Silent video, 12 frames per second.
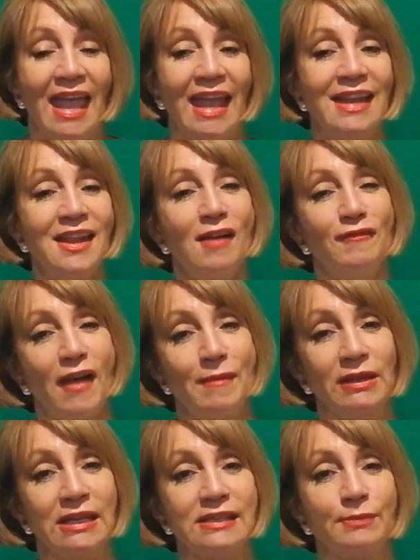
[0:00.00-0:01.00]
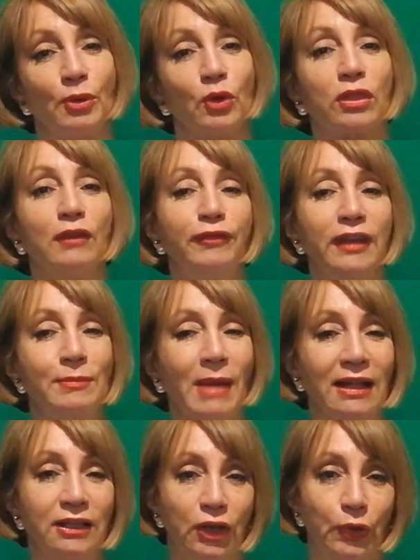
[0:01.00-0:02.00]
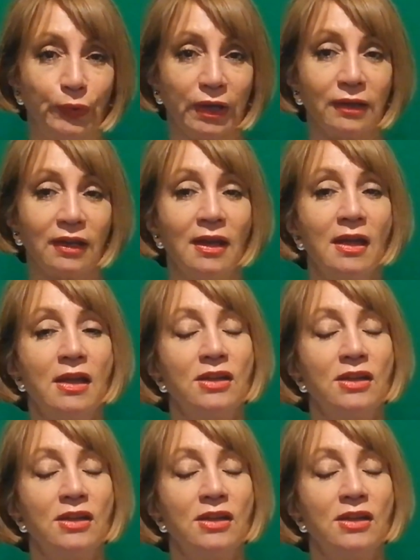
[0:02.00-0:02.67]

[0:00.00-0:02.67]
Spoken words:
In her feminist book, The Female Eunuch,